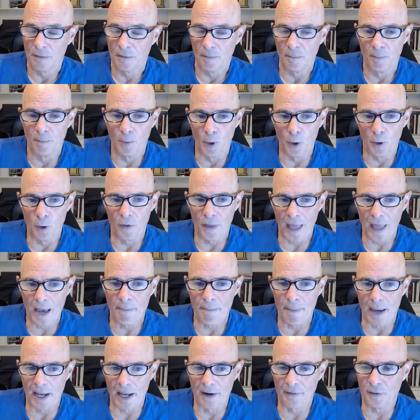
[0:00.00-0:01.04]
bolt that
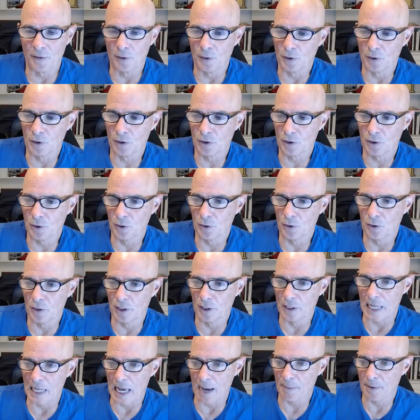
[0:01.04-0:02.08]
manifold to the
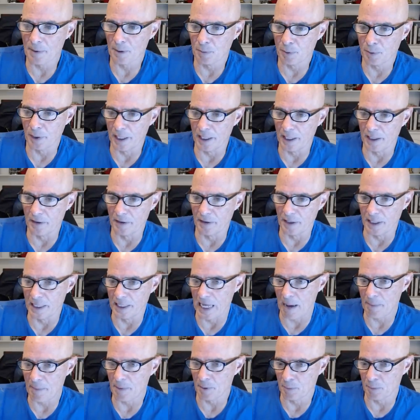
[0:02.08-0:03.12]
adapter plate and the
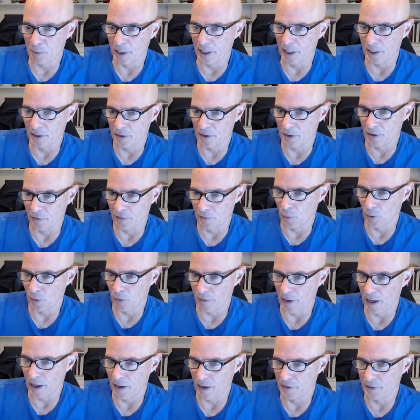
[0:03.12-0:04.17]
adapter plate to the four
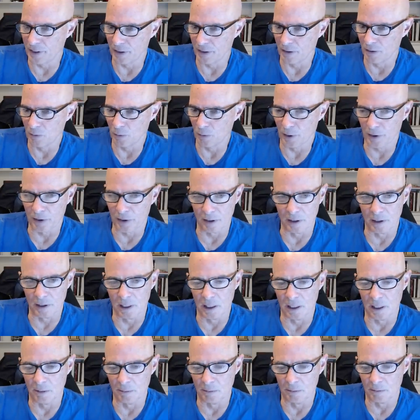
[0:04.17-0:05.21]
valve deal with a
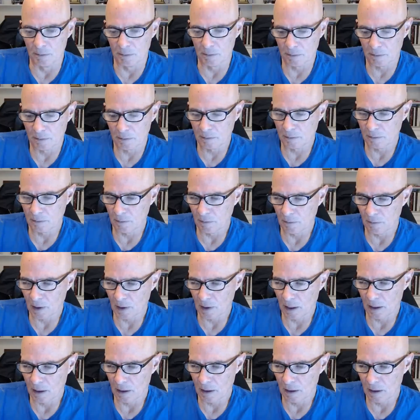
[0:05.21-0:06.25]
um
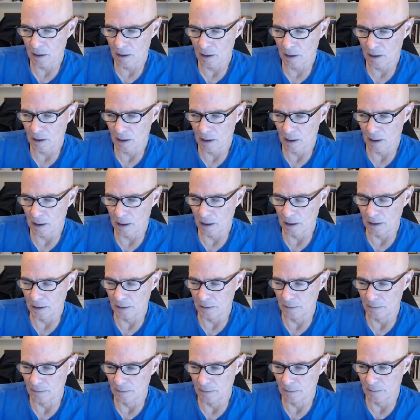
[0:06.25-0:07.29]

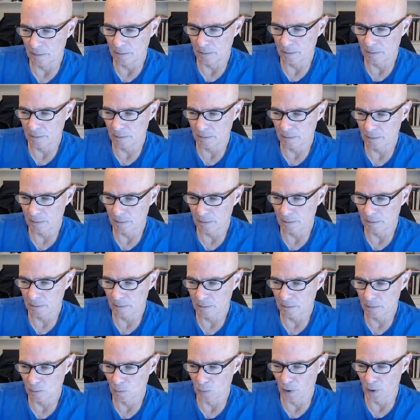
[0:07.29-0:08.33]
uh
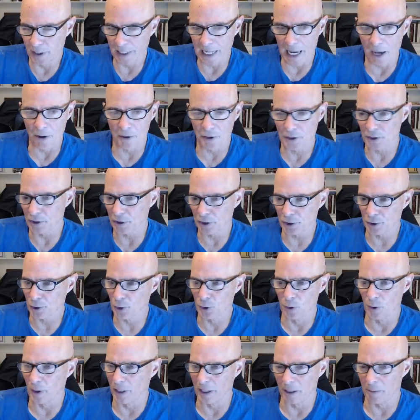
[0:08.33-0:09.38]
with a countersunk
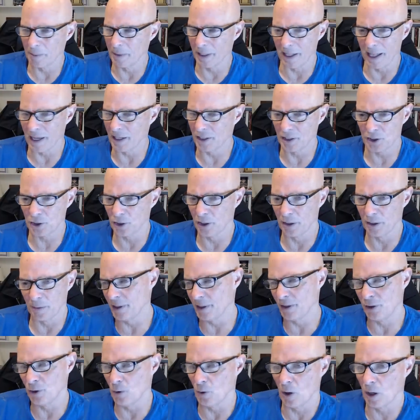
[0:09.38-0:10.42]
screw on it. I mean that shouldn't
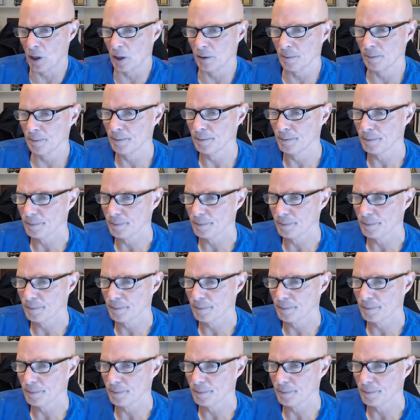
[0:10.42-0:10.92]
be too hard.